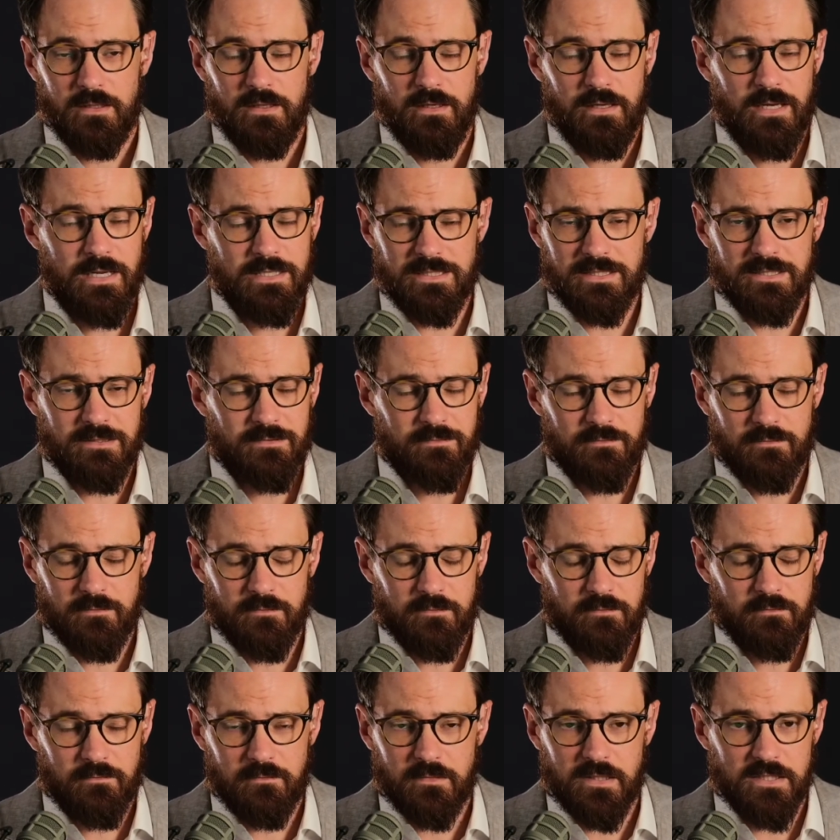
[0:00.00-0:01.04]
It's
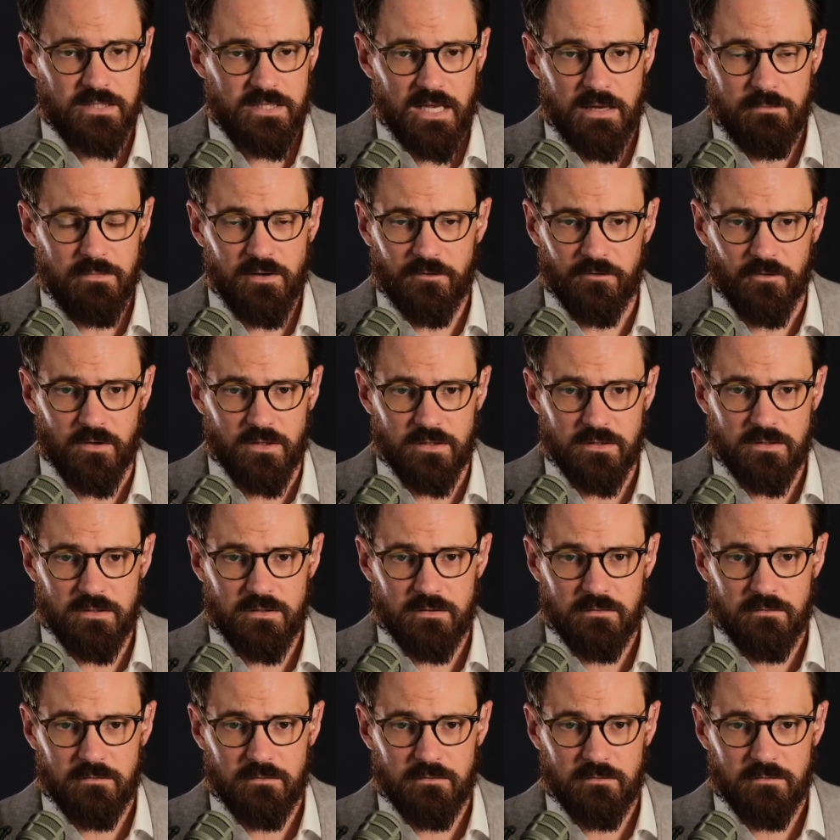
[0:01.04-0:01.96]
the same difference.